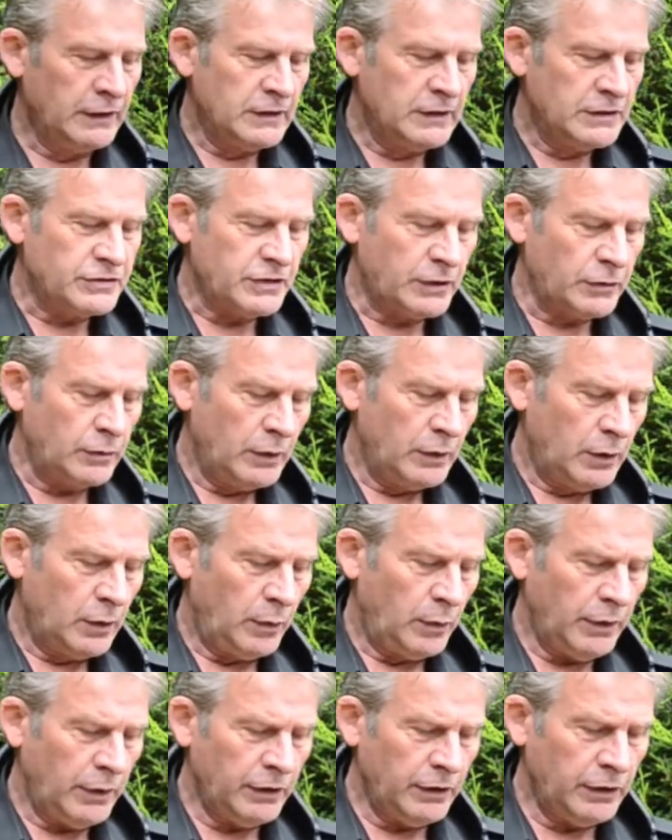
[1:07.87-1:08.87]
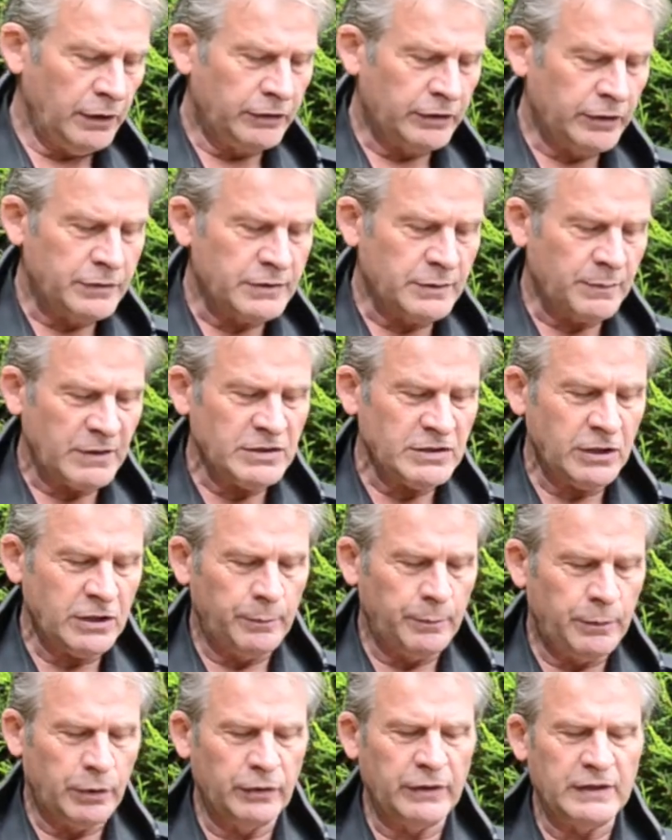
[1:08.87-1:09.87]
So what I'm going to do is I'm actually going to
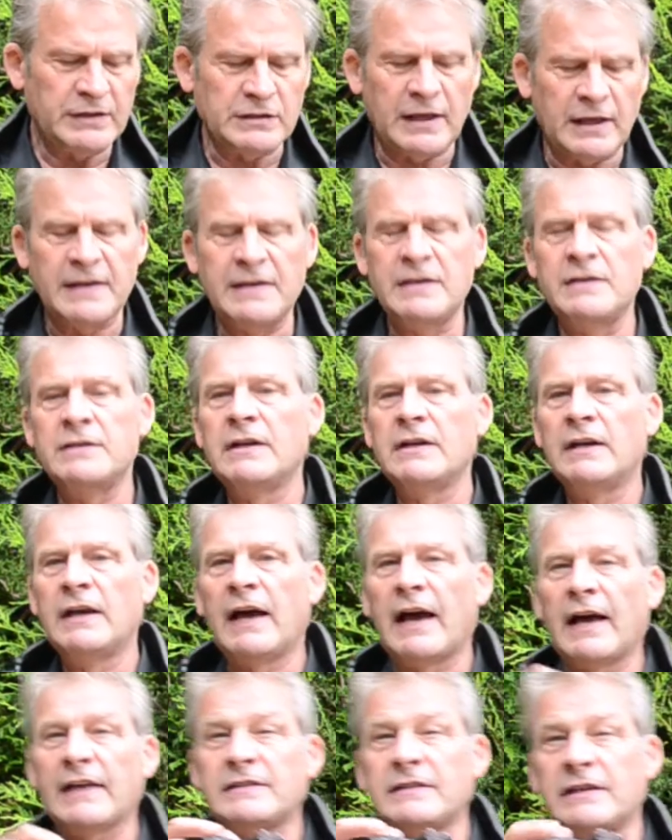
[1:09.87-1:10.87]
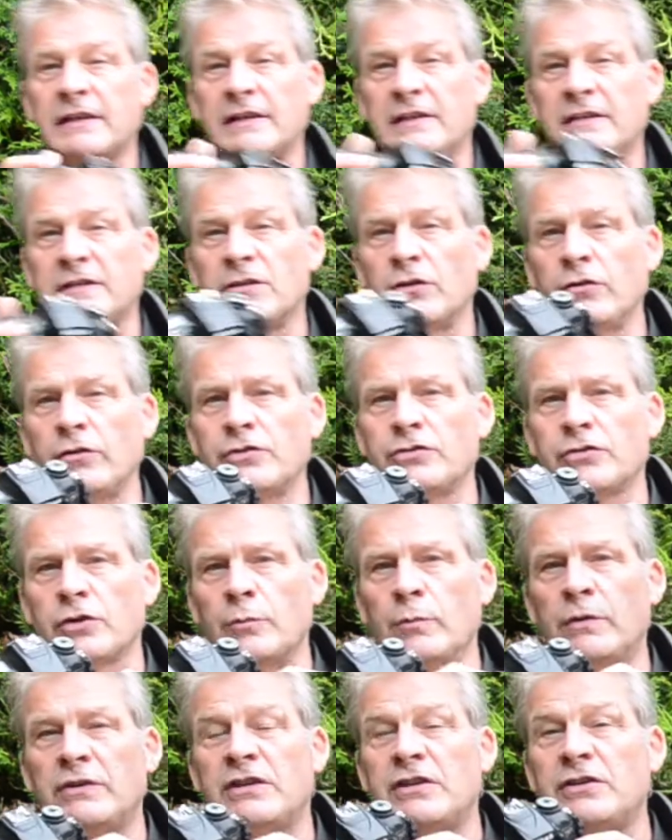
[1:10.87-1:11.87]
put this lens at its other zoom,
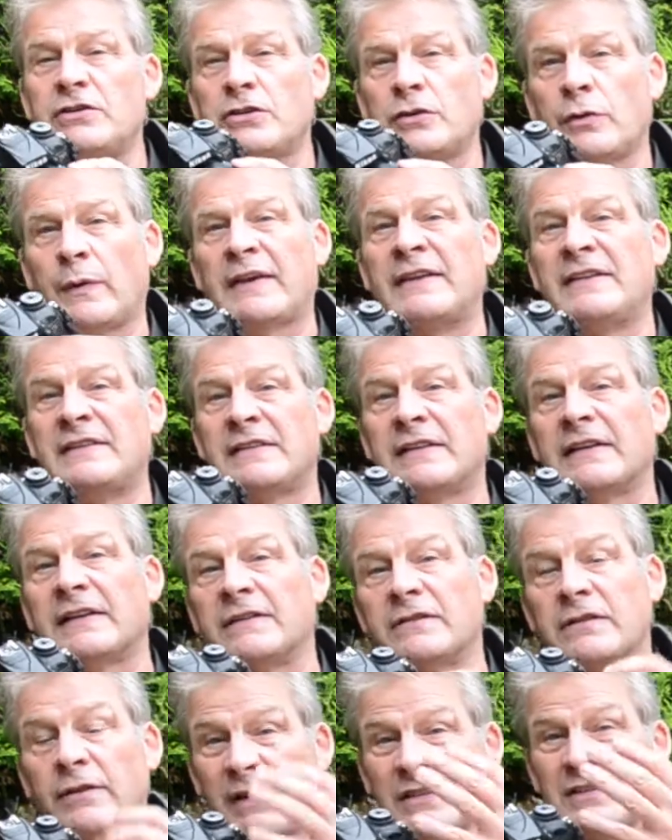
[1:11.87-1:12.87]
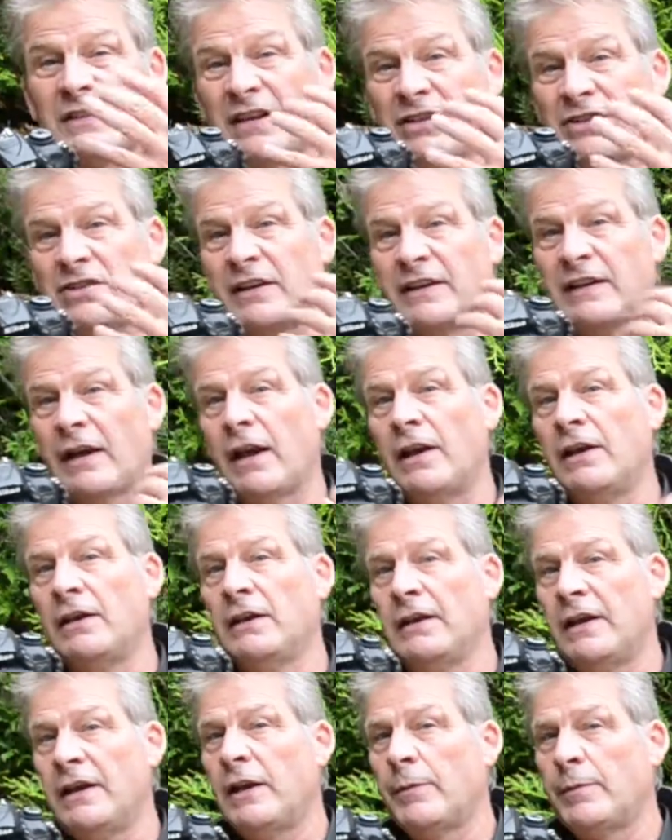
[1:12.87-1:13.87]
which is 20. So that's actually a
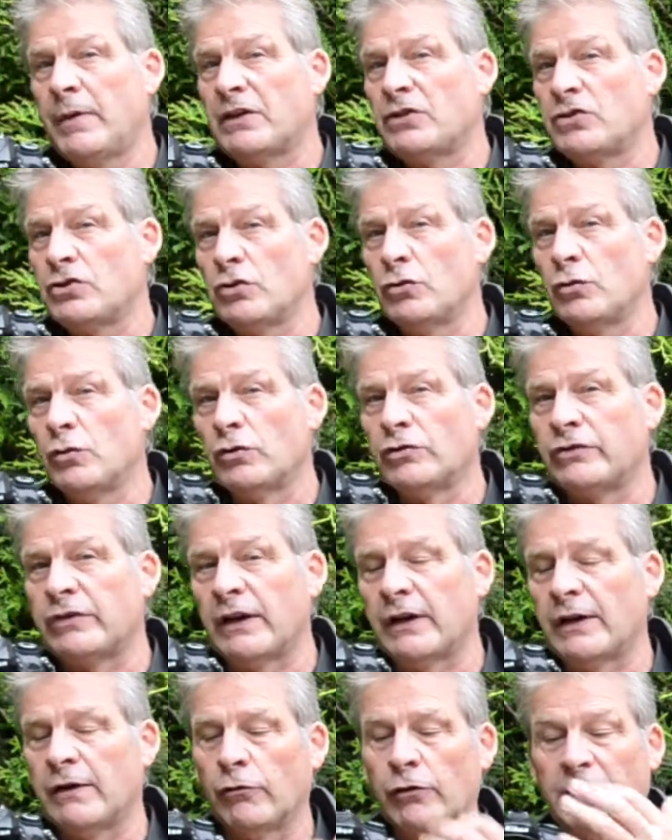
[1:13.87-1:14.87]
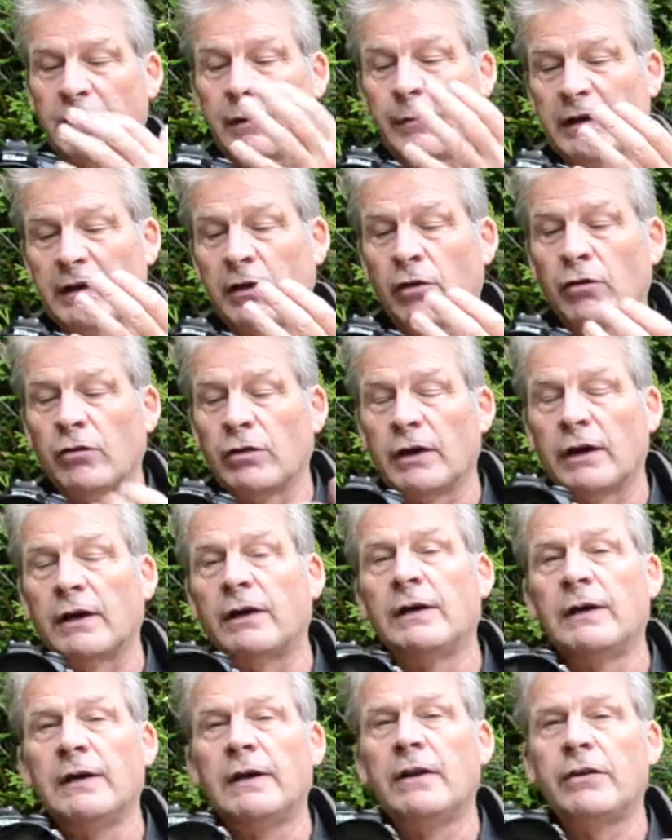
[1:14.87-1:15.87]
little bit shorter or a little bit longer
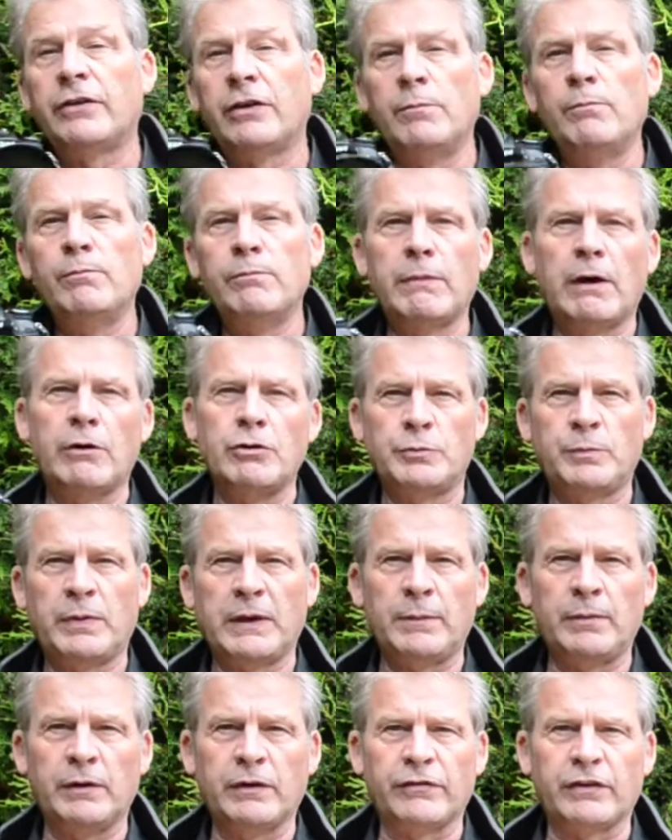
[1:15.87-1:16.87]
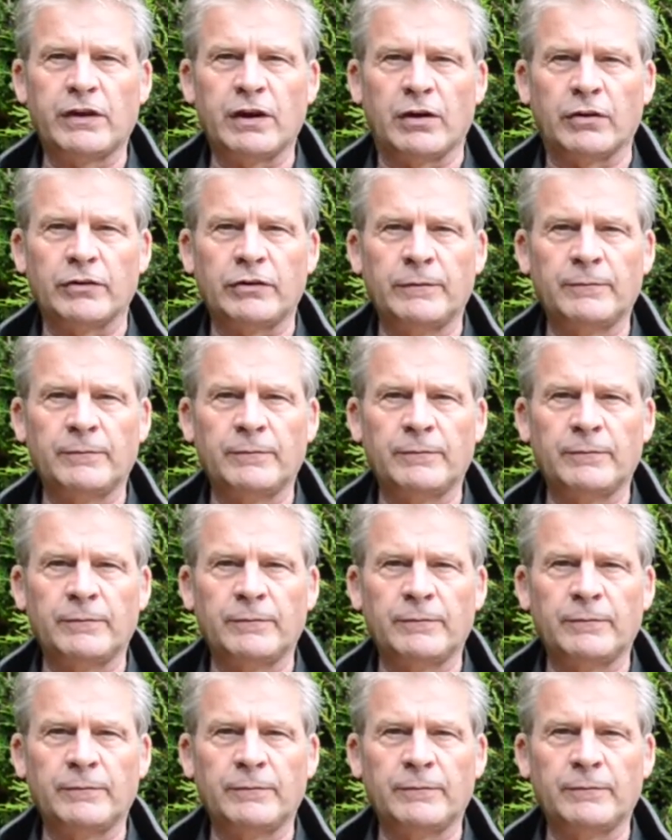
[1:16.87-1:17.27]
than most people have got.